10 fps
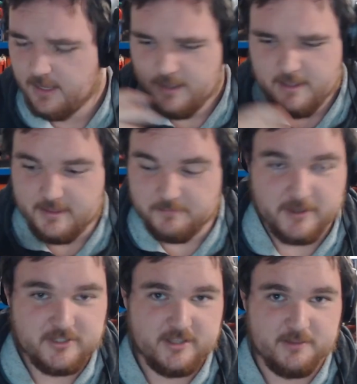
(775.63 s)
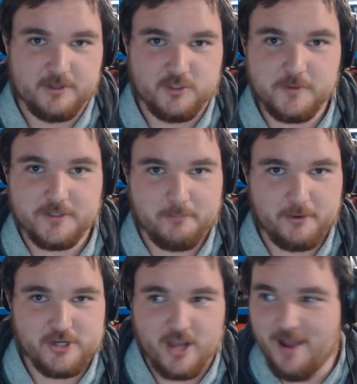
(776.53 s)
That basically, as soon as the
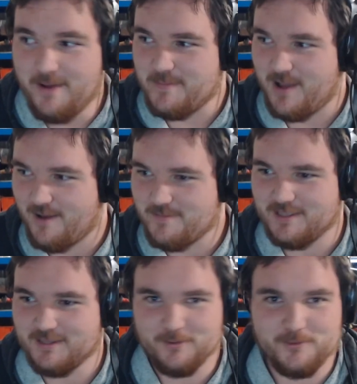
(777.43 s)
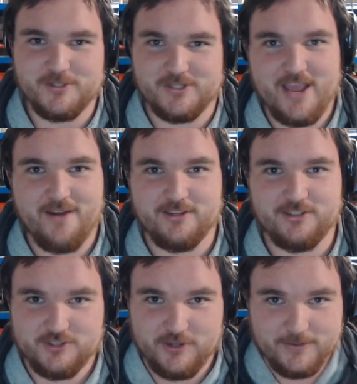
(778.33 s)
British army loots a town, it
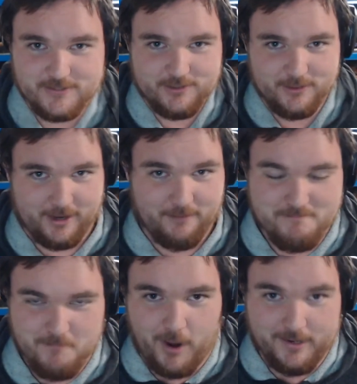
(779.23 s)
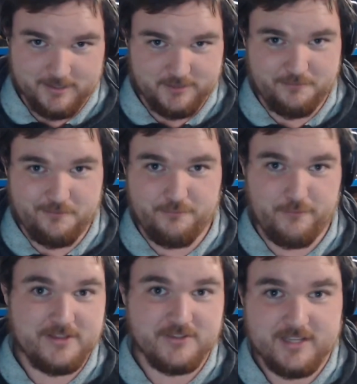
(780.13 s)
just turns into like a mindless
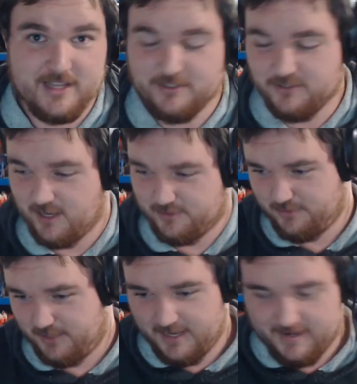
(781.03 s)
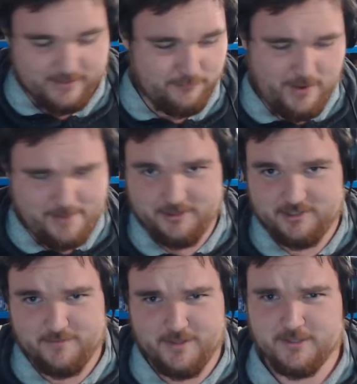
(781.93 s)
frenzy and just starts killing and raping
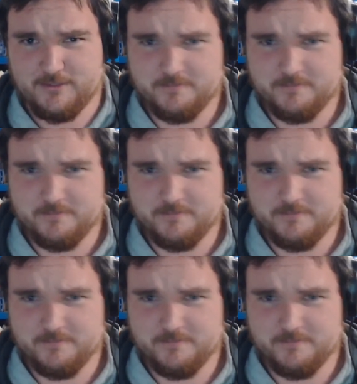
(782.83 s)
civilians.